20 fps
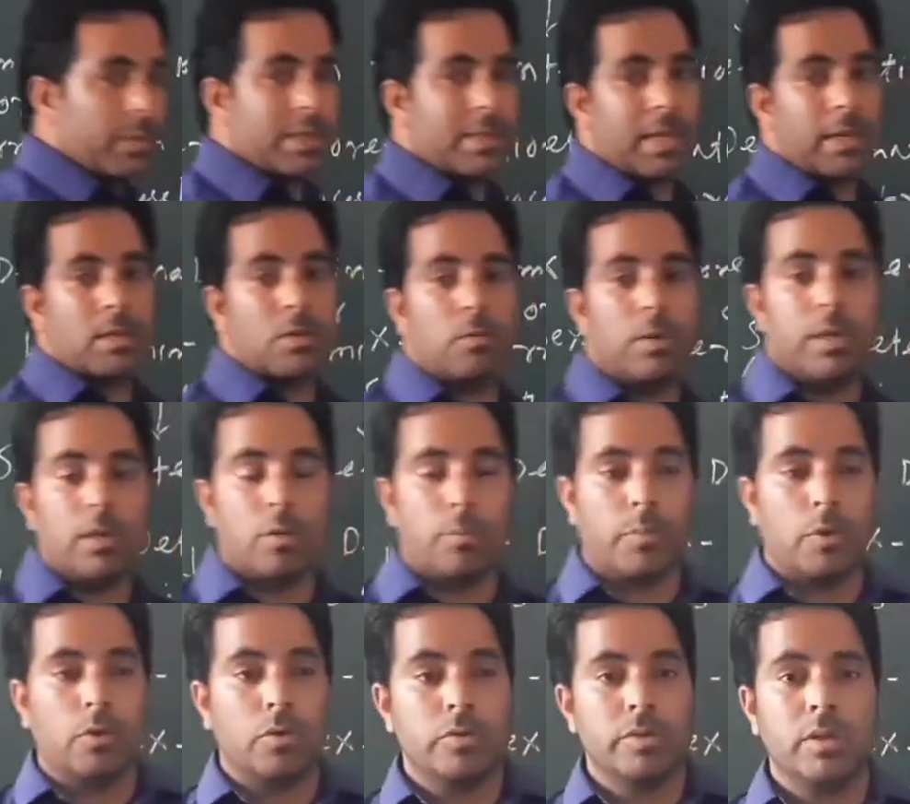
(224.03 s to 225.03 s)
the sexually
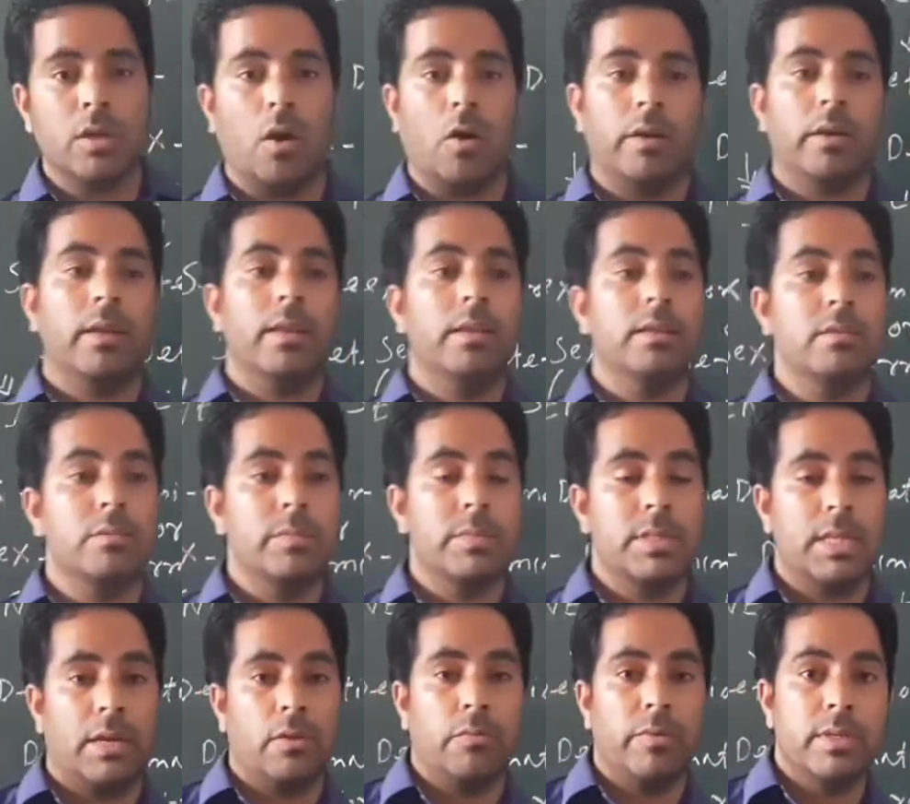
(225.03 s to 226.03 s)
reproducing
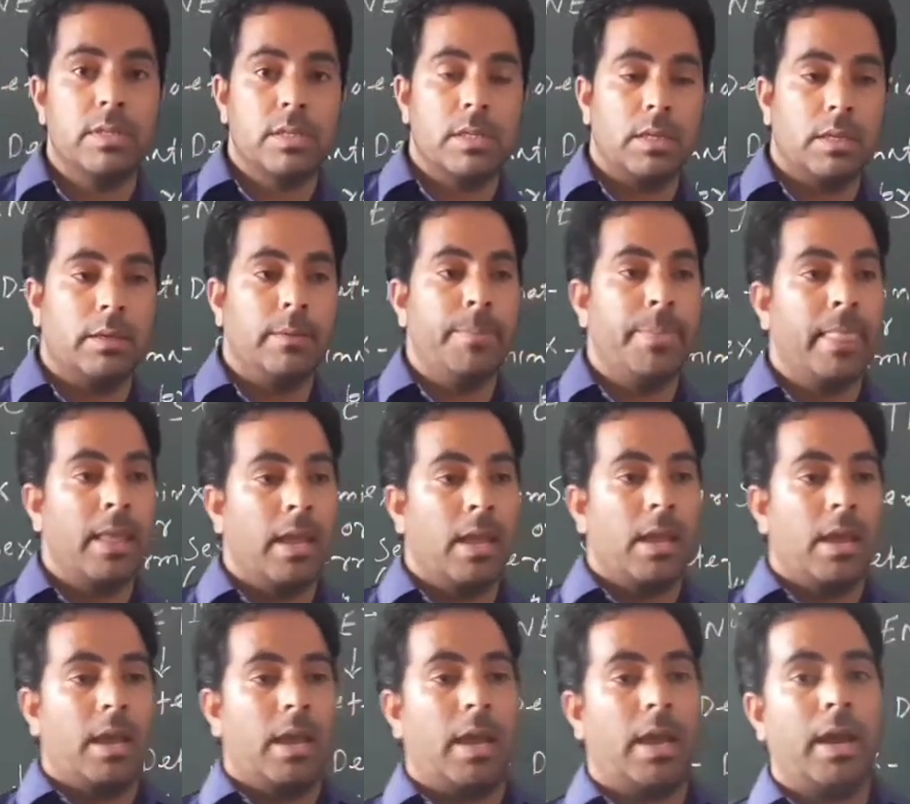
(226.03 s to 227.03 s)
organisms that we see
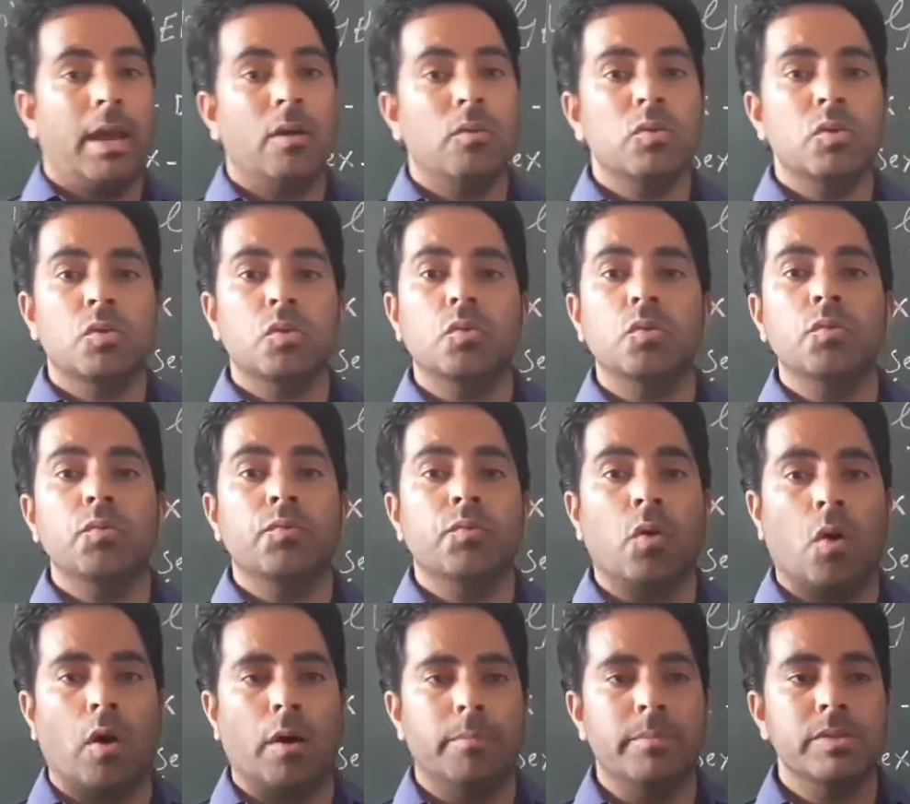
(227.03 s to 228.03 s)
have two
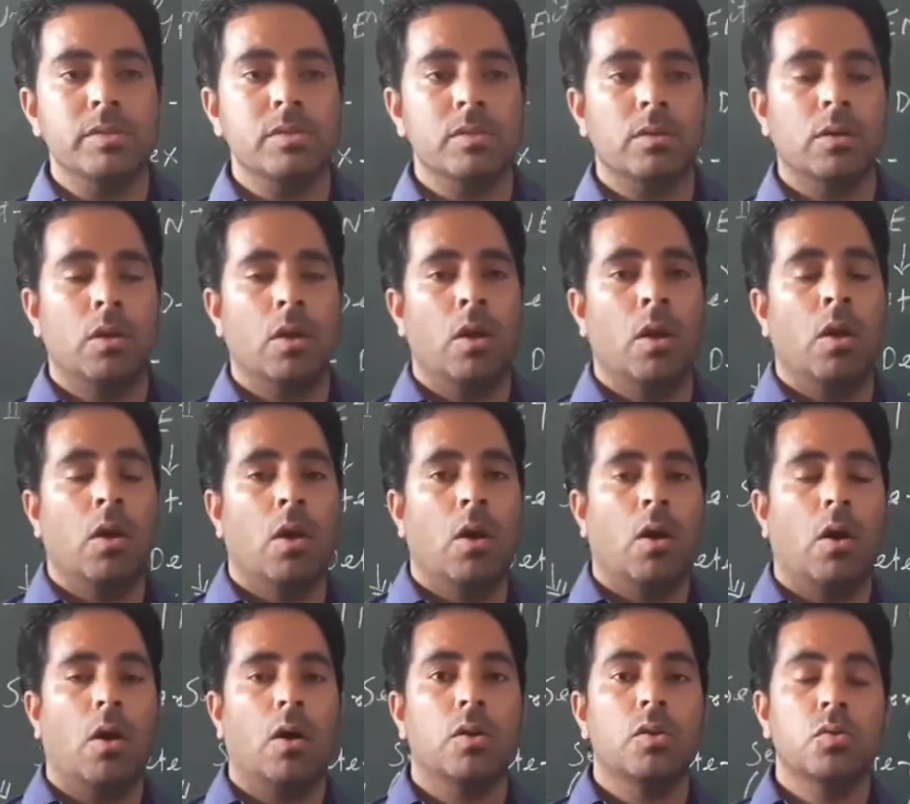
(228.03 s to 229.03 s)
forms
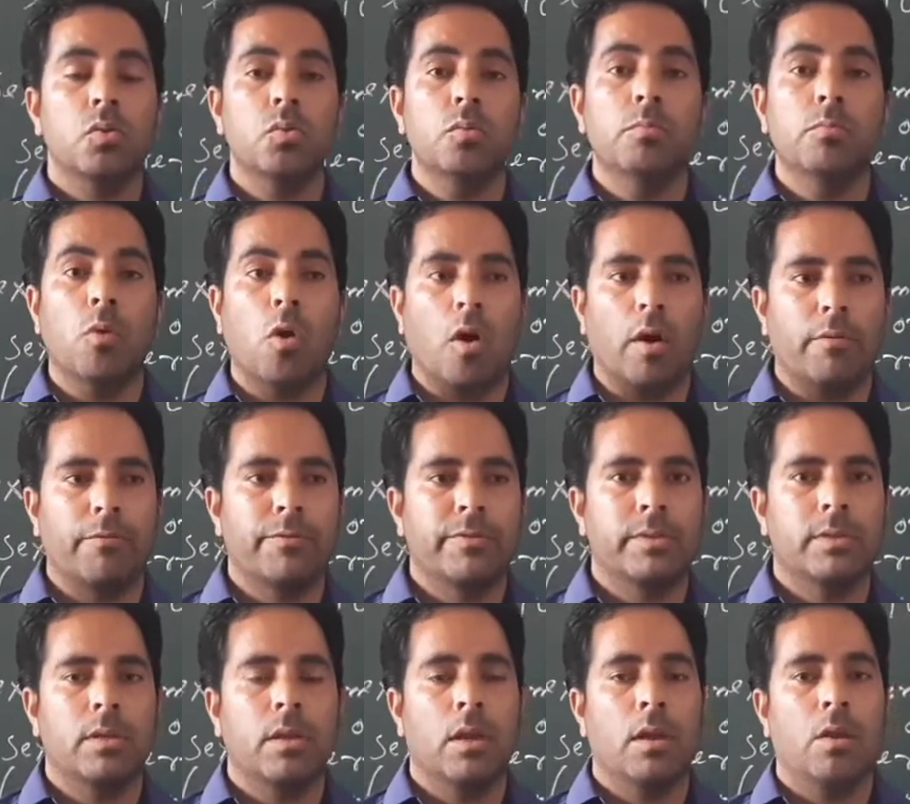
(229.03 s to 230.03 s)
or two
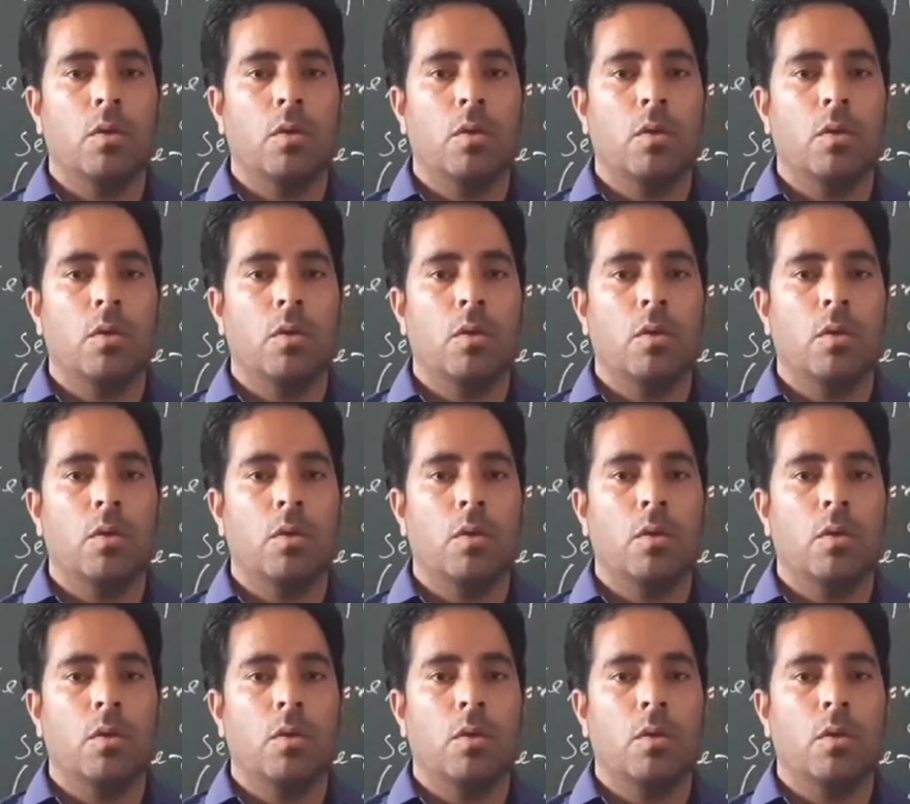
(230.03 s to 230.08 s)
morphs.